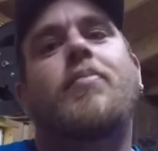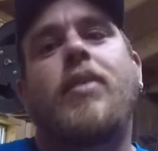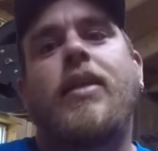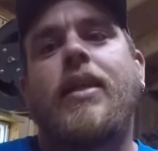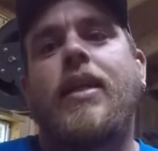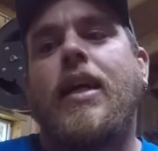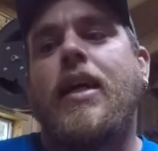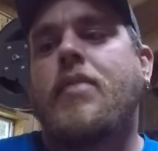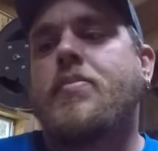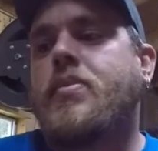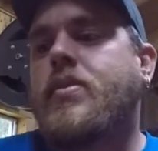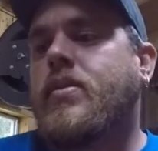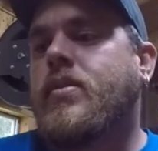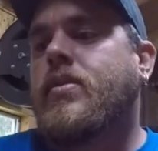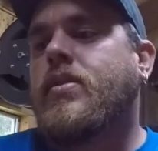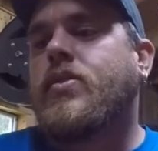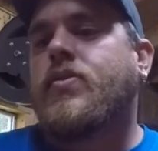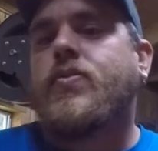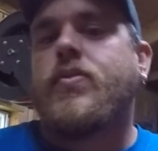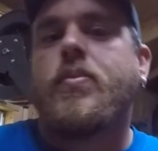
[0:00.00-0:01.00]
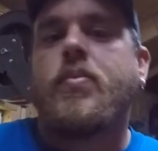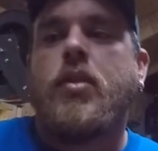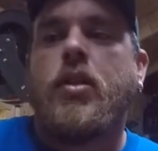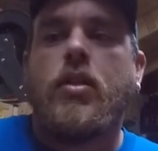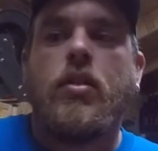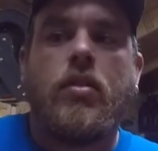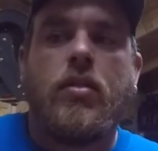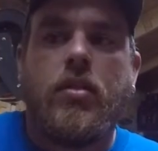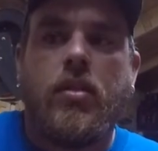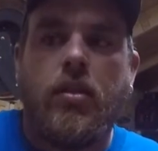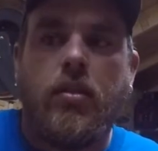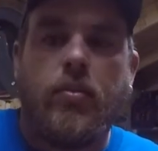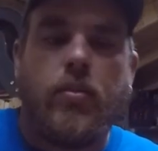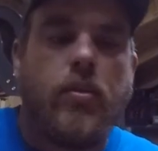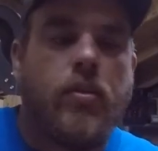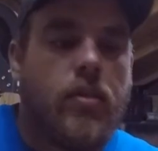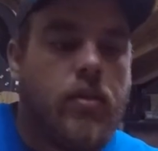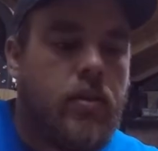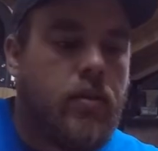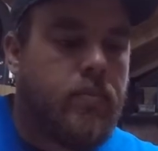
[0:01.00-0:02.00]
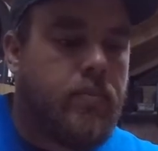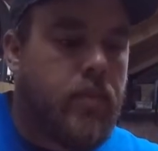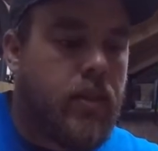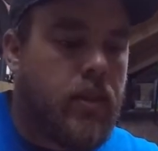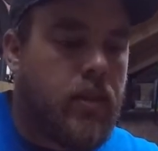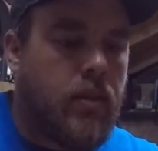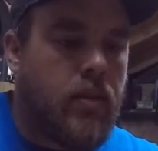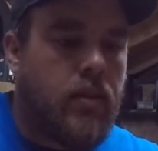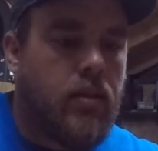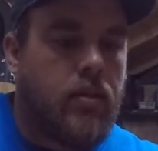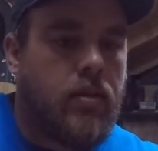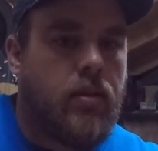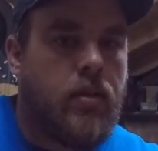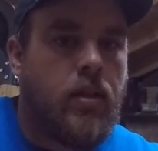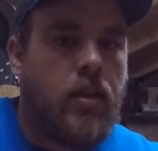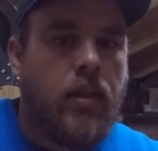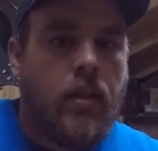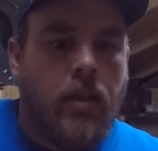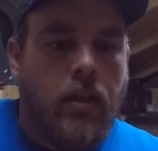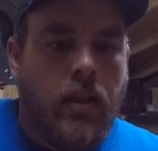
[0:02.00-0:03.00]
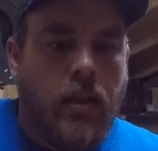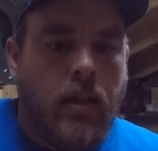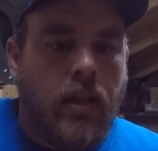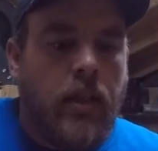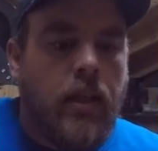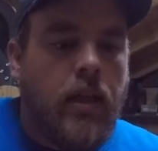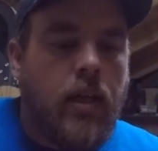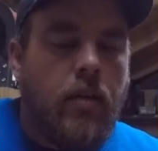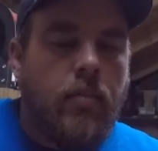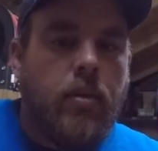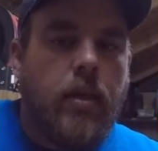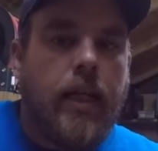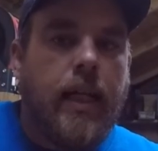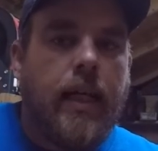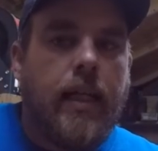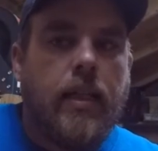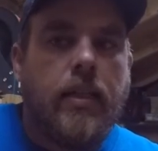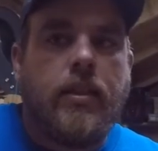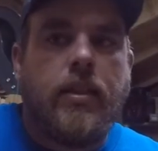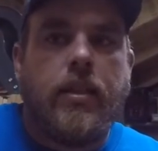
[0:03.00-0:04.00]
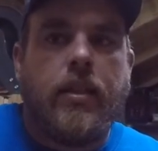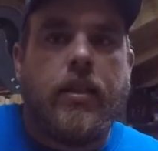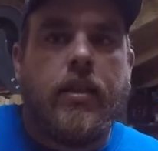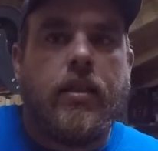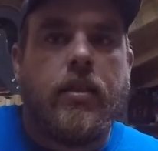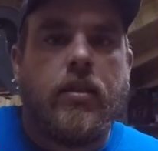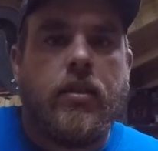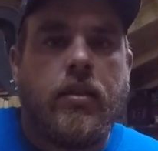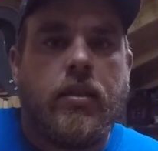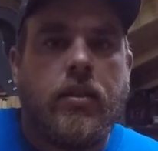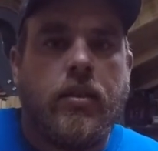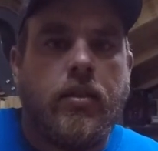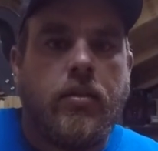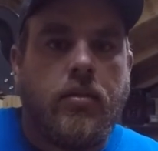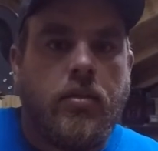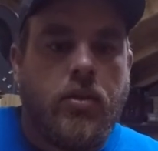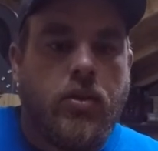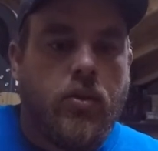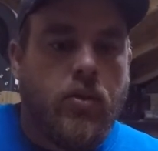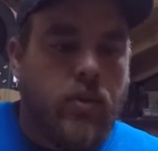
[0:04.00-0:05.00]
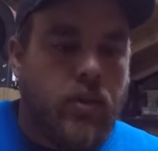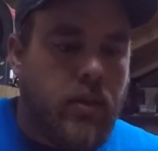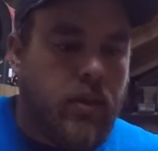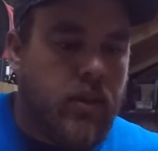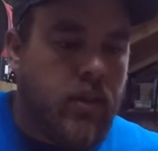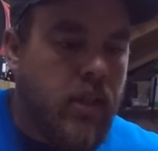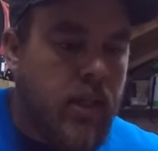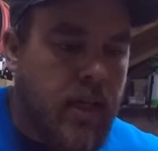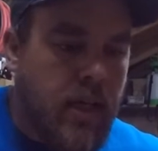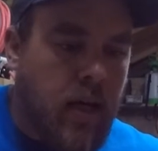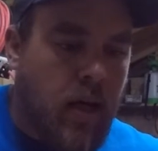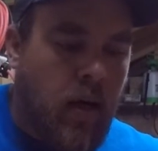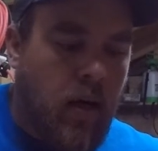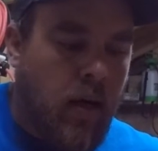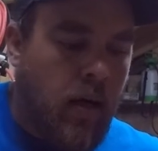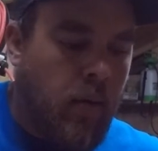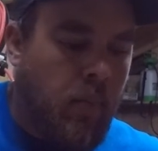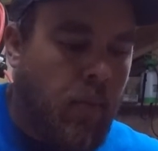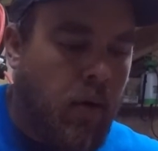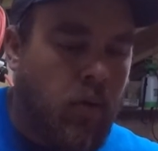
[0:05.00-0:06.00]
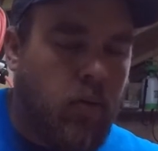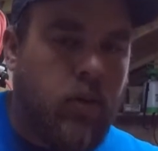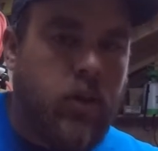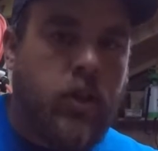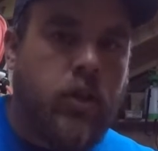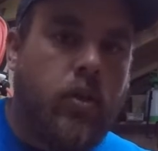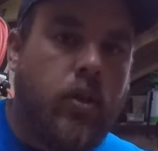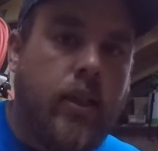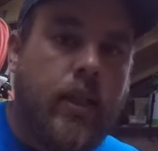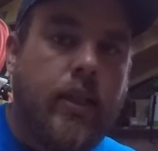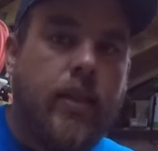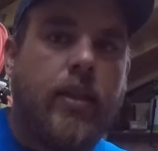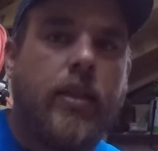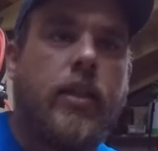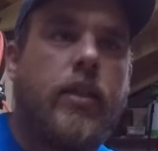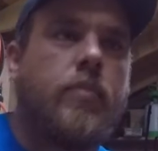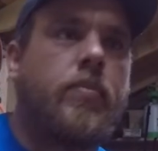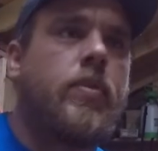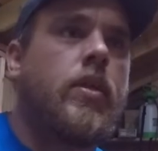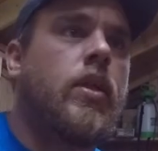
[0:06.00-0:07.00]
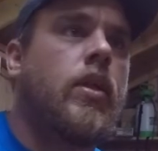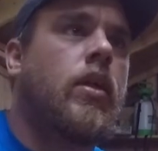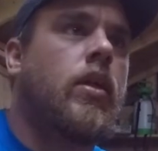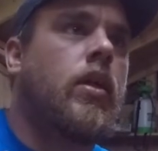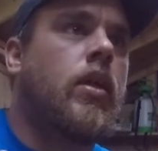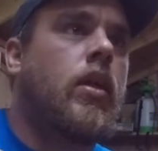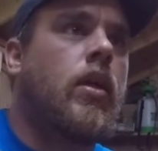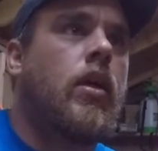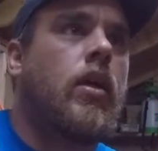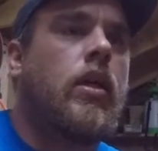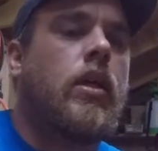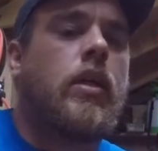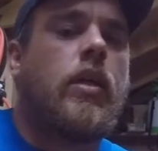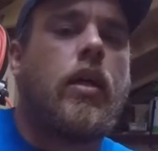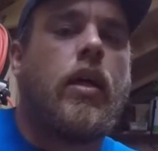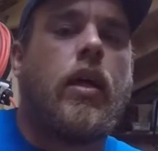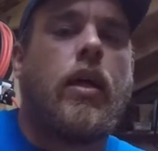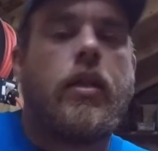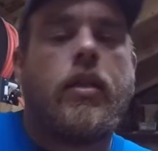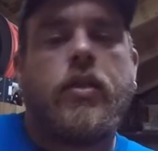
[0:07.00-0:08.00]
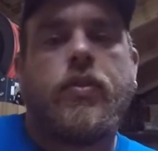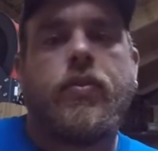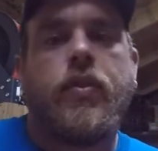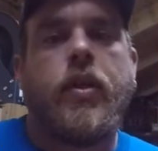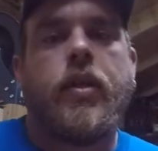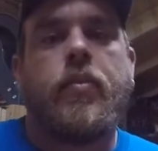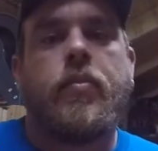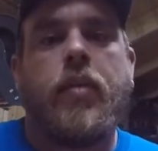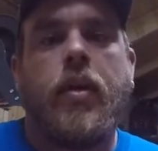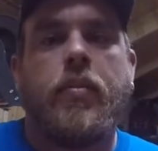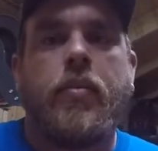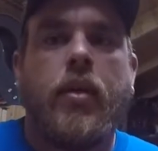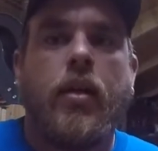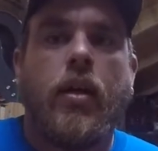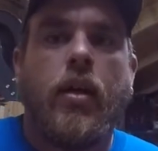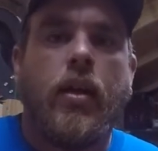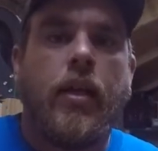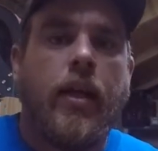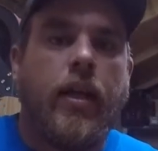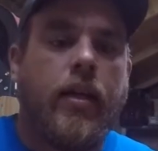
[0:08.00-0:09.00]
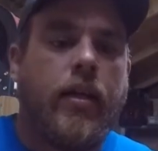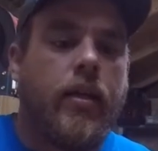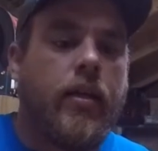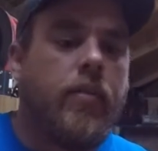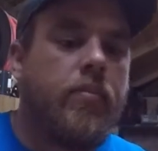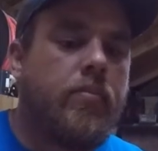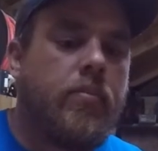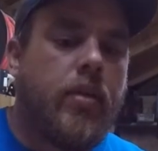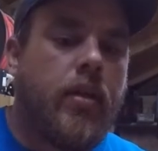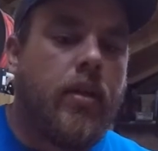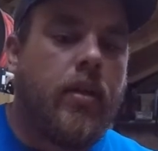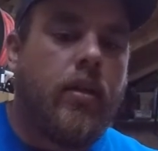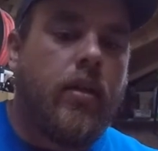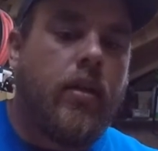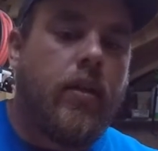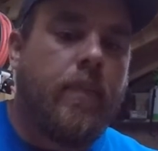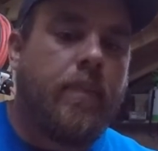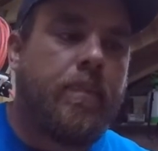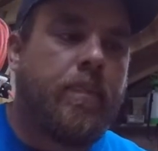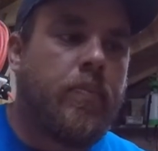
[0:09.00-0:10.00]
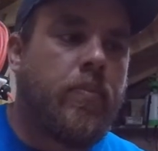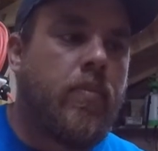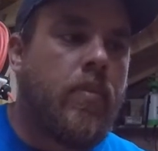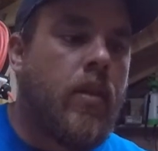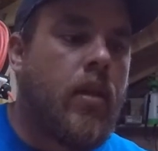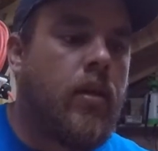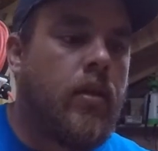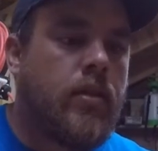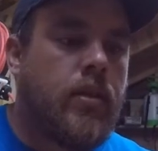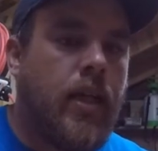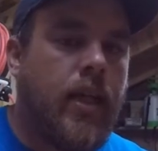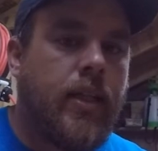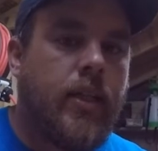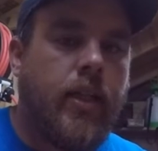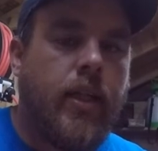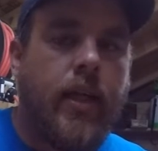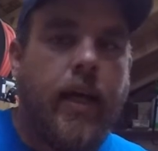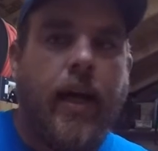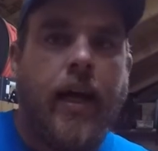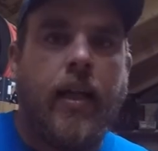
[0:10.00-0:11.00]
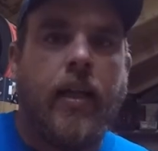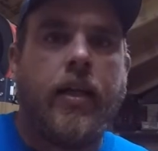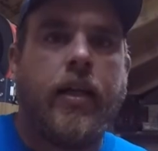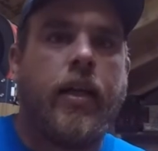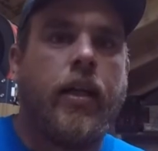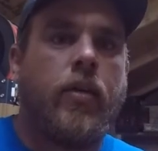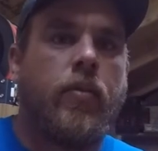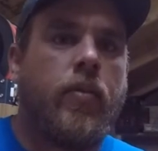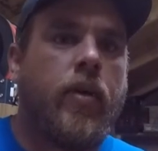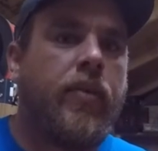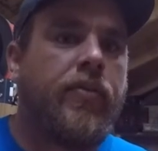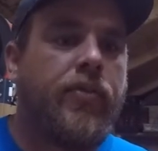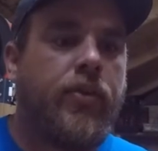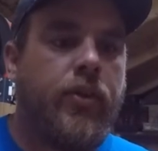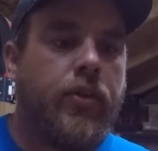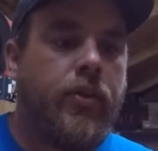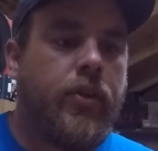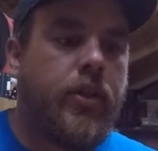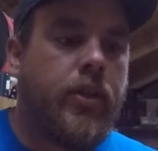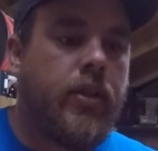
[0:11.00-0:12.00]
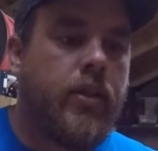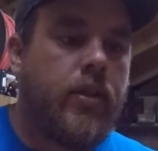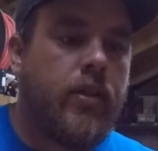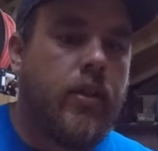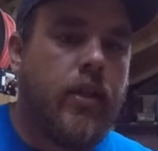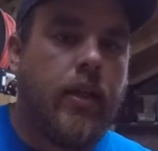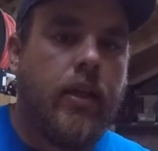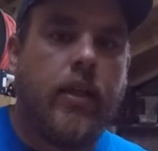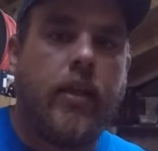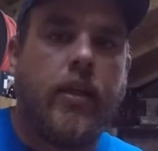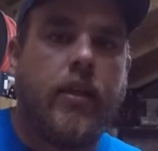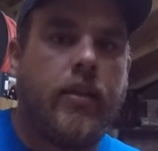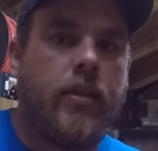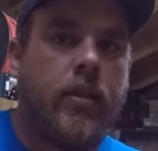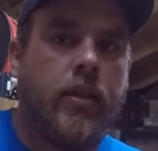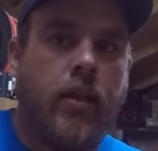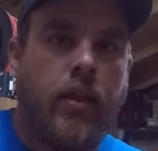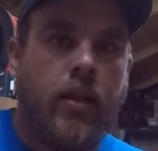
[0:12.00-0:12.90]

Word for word: been absent from the YouTube world, but uh, I've been out of town in Georgia. Um, I'm going to show a clip. I just figured maybe y'all like it, but uh, it's actually an alligator refuge, and